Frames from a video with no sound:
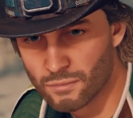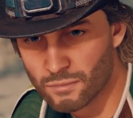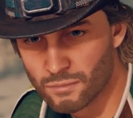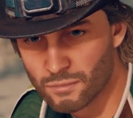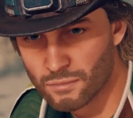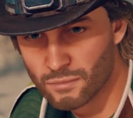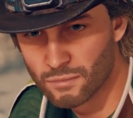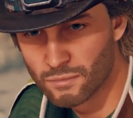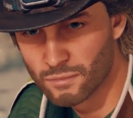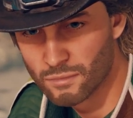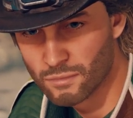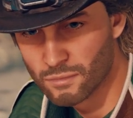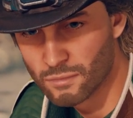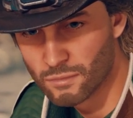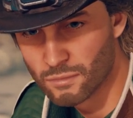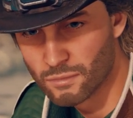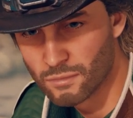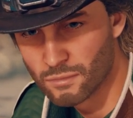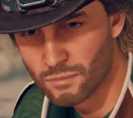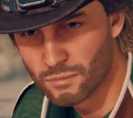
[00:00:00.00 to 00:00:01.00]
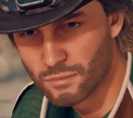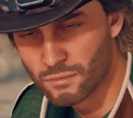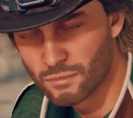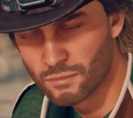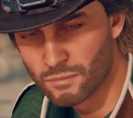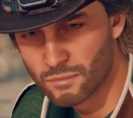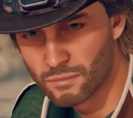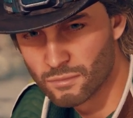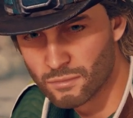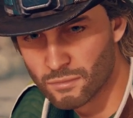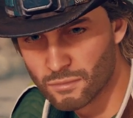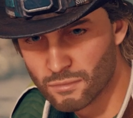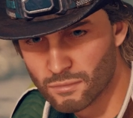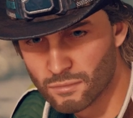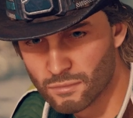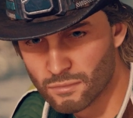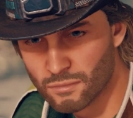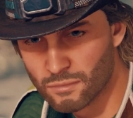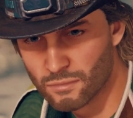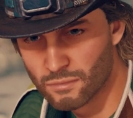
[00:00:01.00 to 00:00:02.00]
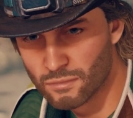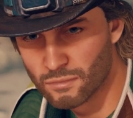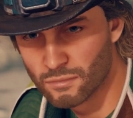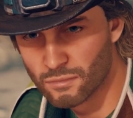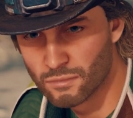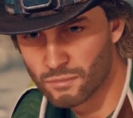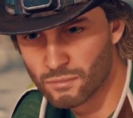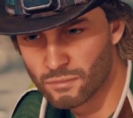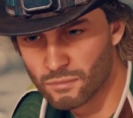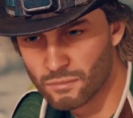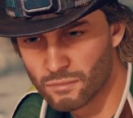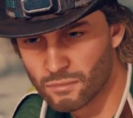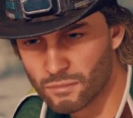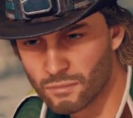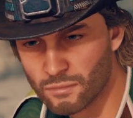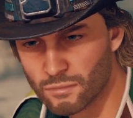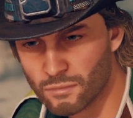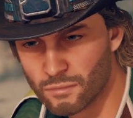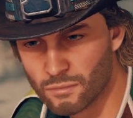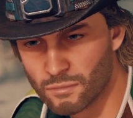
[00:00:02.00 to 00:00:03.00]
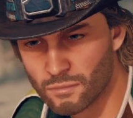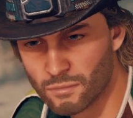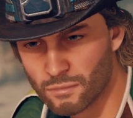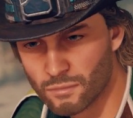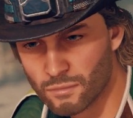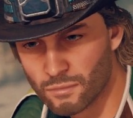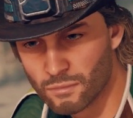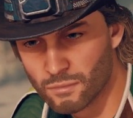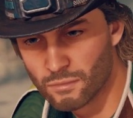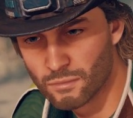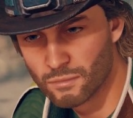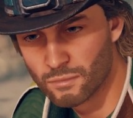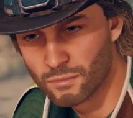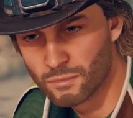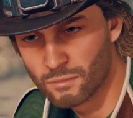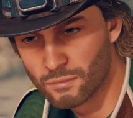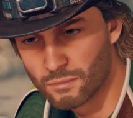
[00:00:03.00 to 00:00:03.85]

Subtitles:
Nobody speaks.